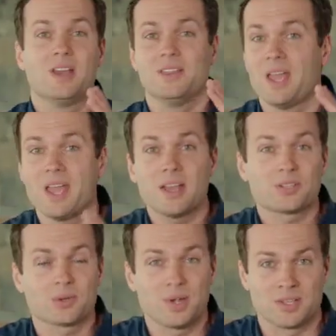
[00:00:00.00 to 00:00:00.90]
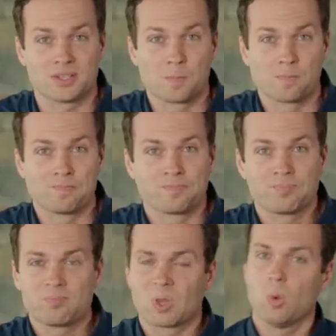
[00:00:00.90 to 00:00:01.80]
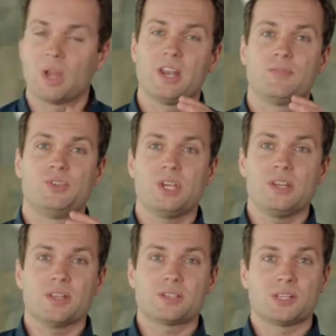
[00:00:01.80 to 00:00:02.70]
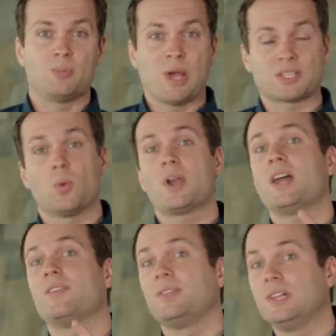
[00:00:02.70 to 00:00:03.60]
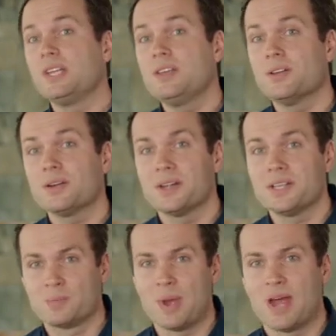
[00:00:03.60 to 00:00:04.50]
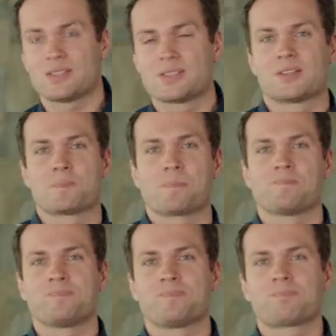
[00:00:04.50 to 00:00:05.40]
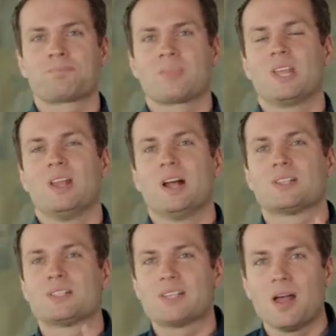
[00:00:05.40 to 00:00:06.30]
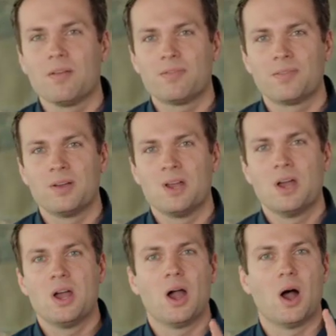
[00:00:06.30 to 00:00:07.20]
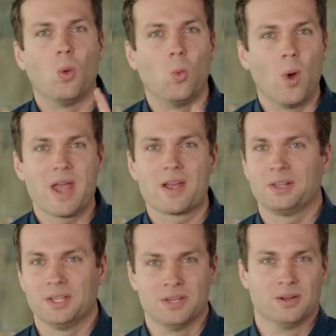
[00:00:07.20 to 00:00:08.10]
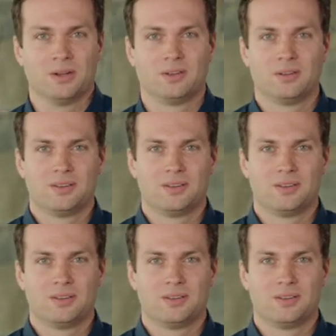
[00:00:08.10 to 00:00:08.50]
And the answer is, what kind of genius is best? What kind of leader is best? A self-aware leader.